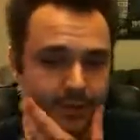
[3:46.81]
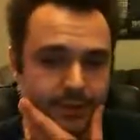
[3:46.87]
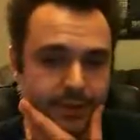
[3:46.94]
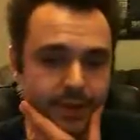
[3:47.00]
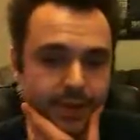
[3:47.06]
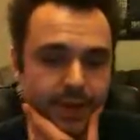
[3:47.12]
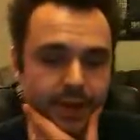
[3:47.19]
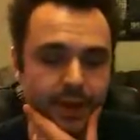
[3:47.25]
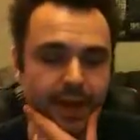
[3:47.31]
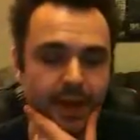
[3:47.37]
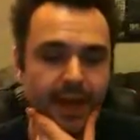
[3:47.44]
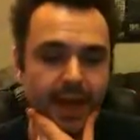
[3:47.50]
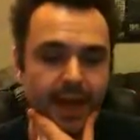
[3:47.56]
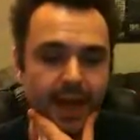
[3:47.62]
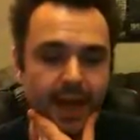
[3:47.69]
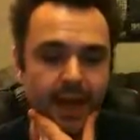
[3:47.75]
So
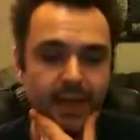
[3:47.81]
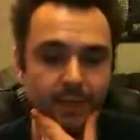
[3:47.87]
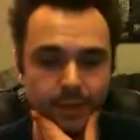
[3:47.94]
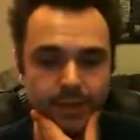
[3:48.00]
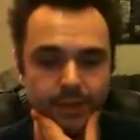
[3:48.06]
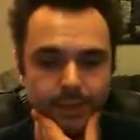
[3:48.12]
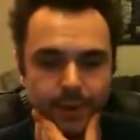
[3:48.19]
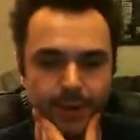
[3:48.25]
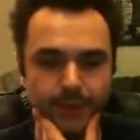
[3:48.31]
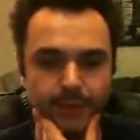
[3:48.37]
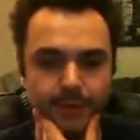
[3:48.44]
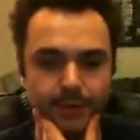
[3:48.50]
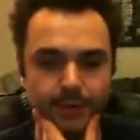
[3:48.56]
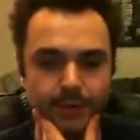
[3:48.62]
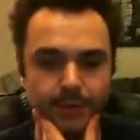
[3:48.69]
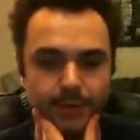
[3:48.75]
it was
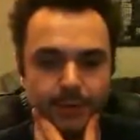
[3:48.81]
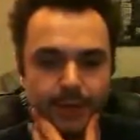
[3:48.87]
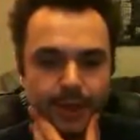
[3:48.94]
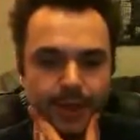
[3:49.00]
possible,